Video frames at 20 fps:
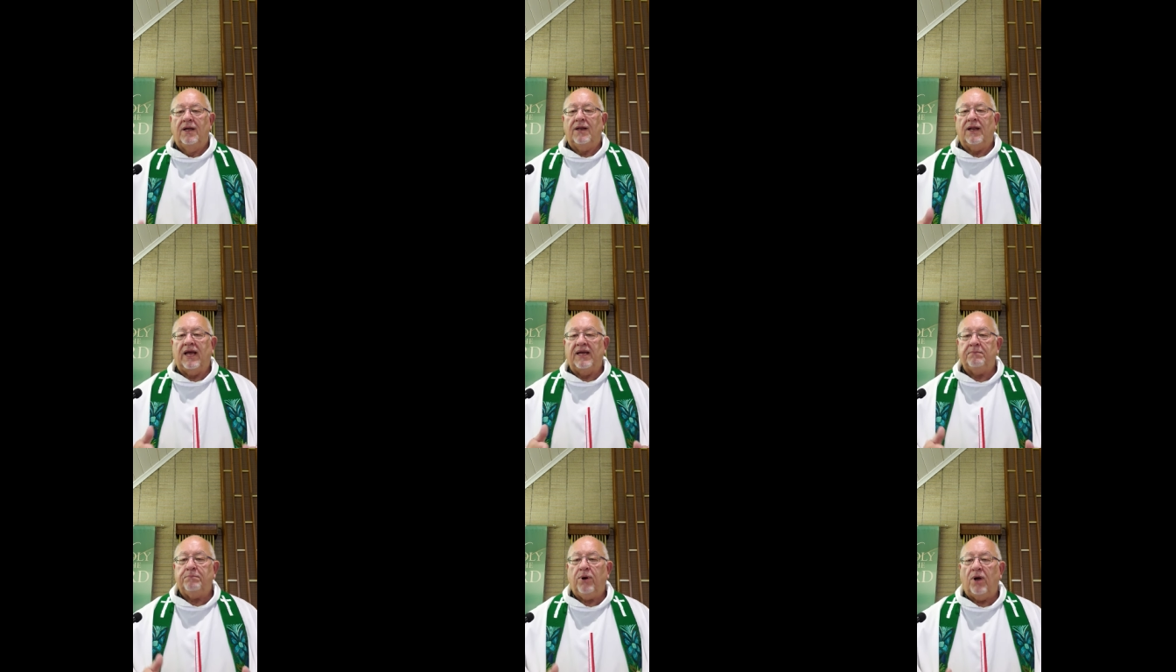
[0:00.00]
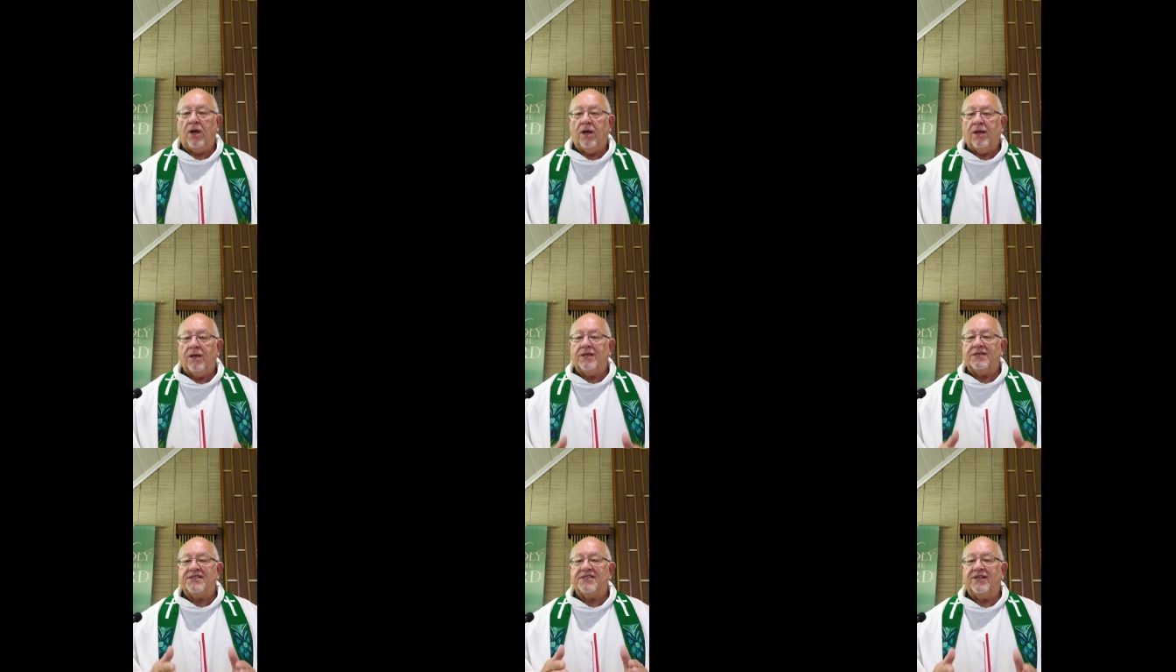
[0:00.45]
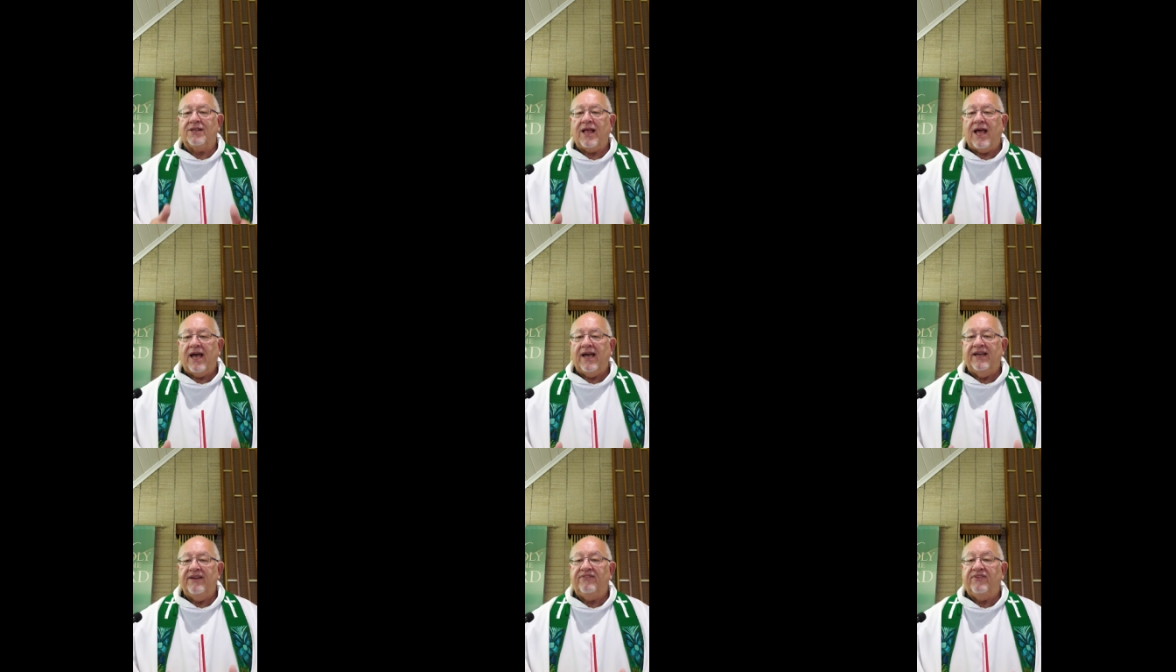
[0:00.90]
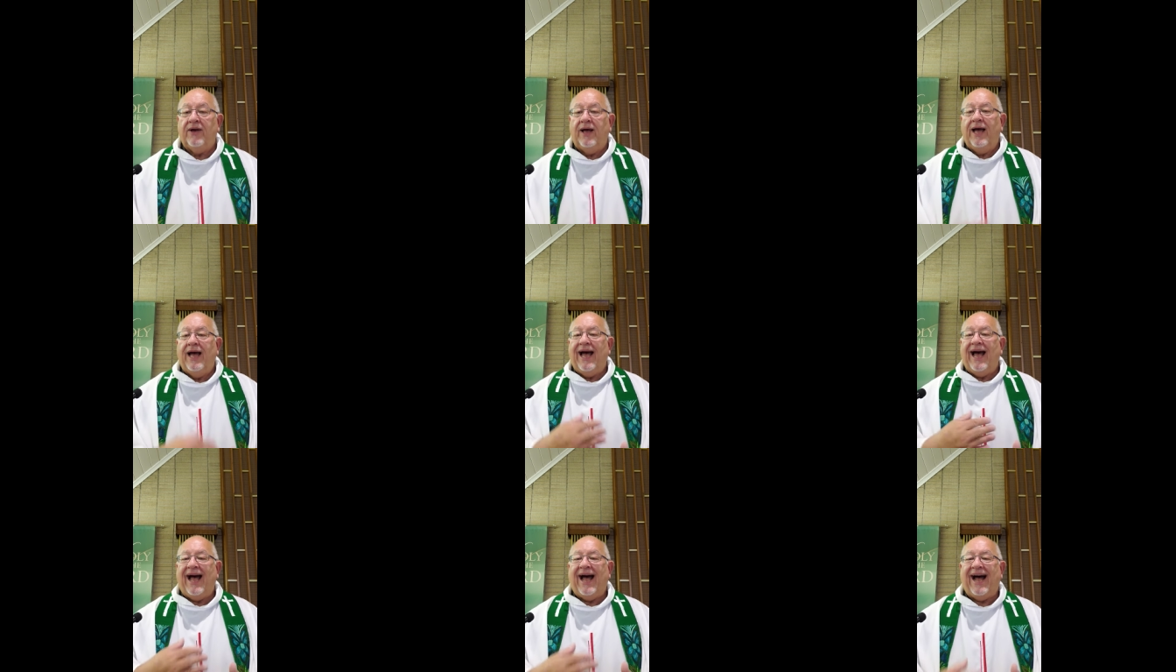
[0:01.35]
Like Paul's life,
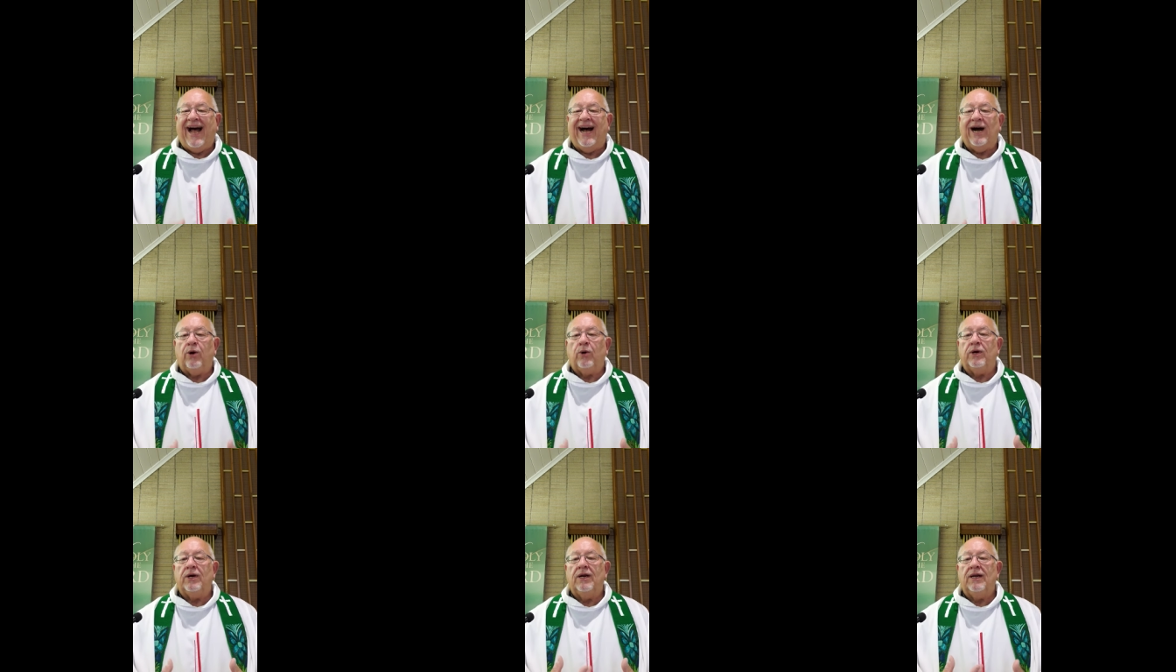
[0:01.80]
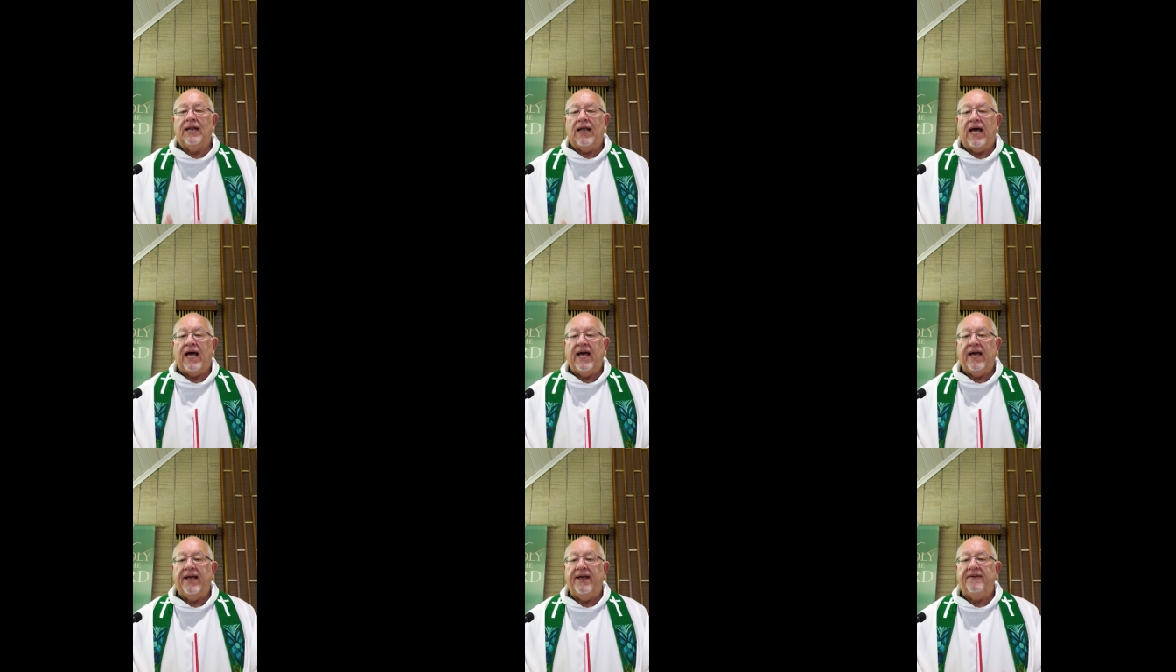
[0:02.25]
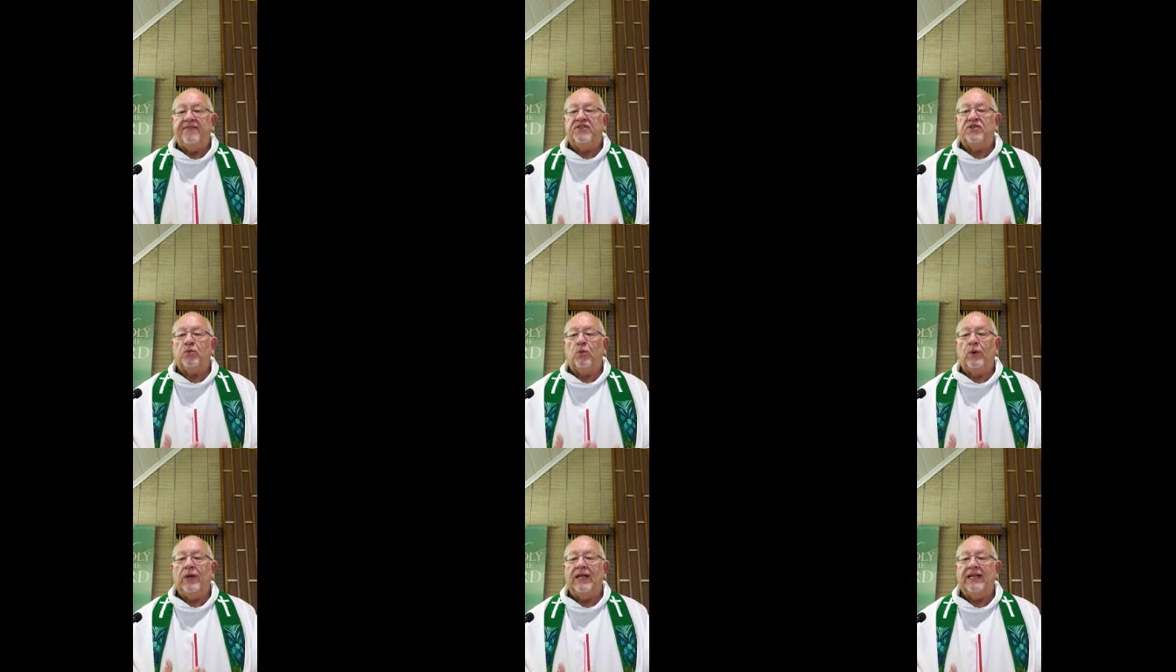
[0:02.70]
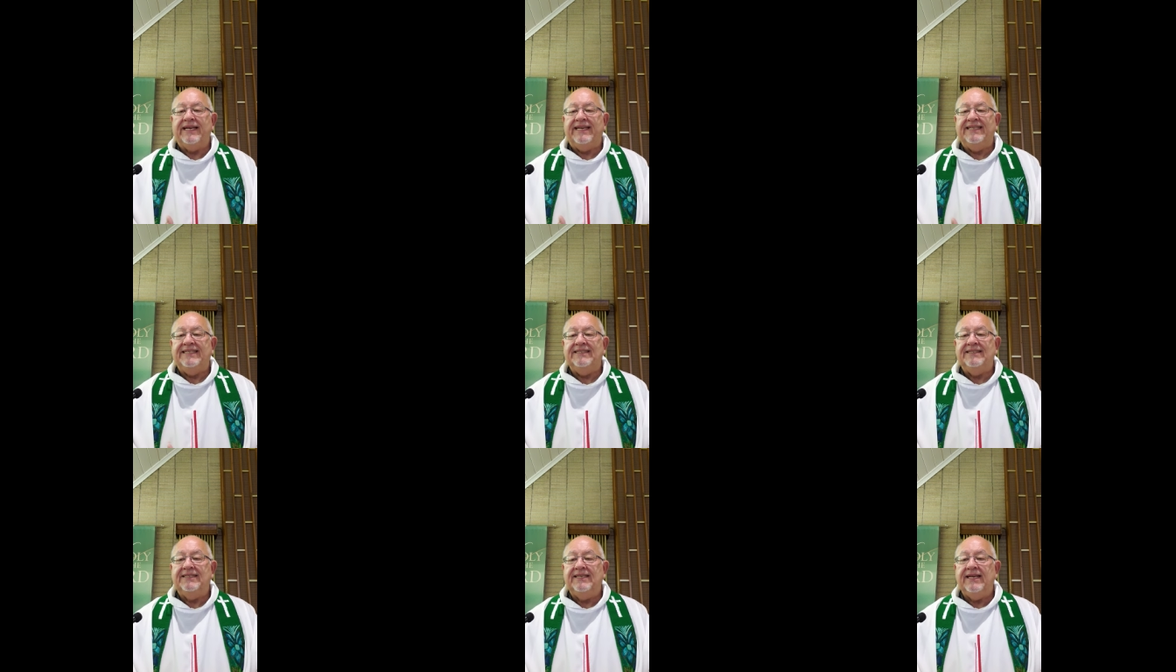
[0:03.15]
our lives will
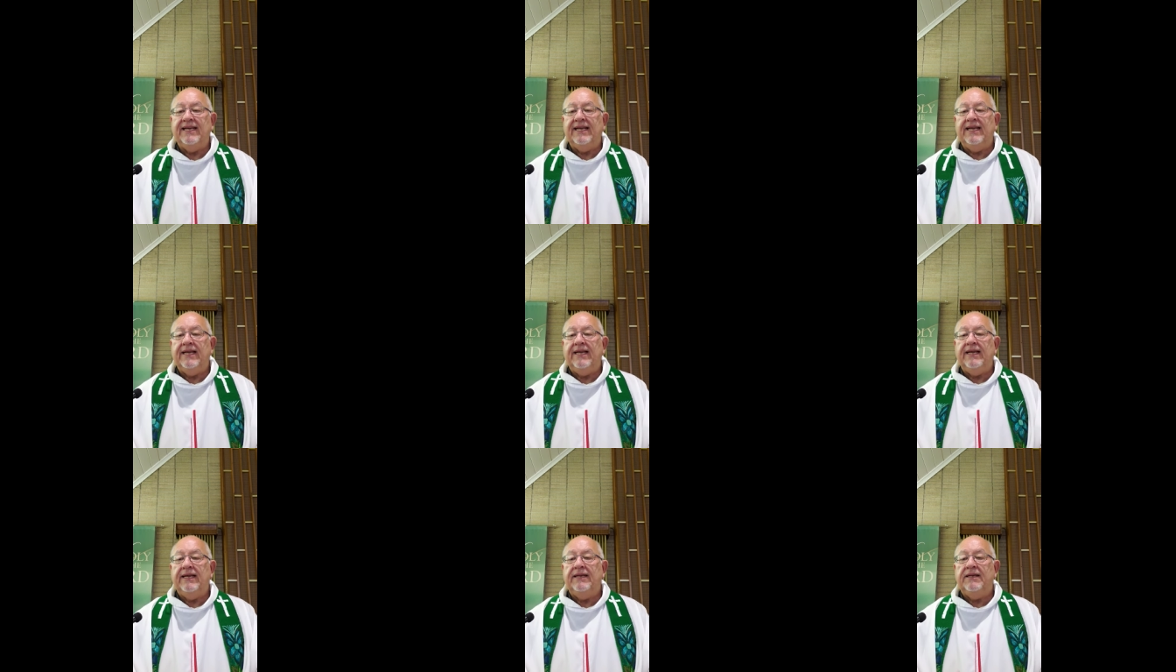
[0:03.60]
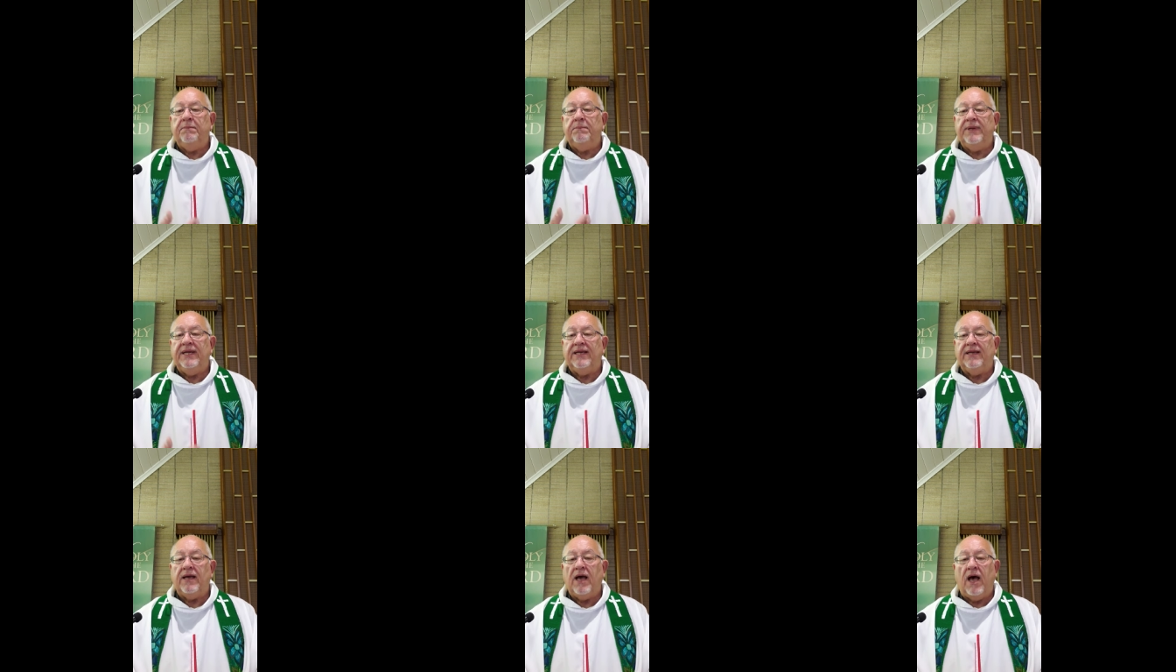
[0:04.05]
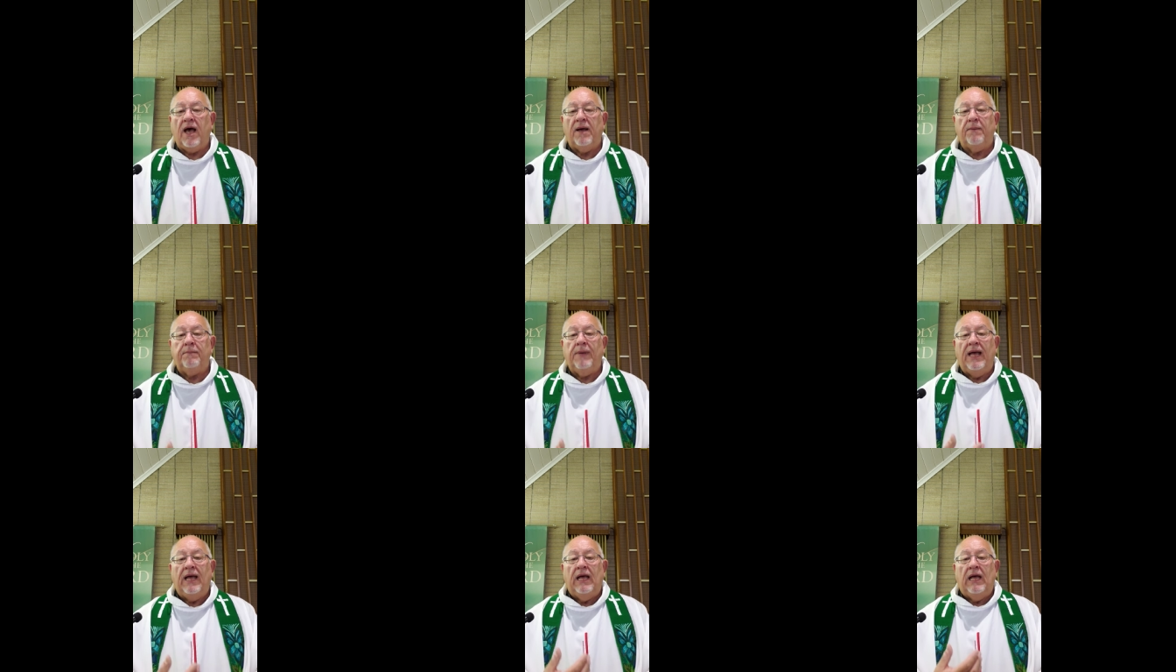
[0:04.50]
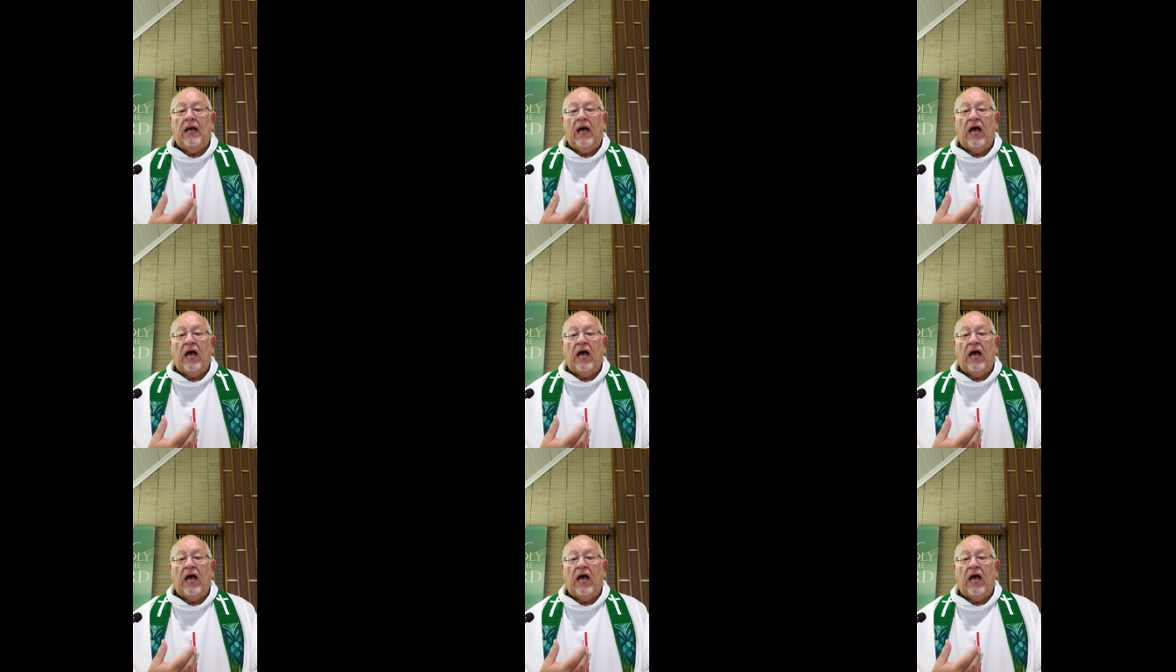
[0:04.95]
indeed become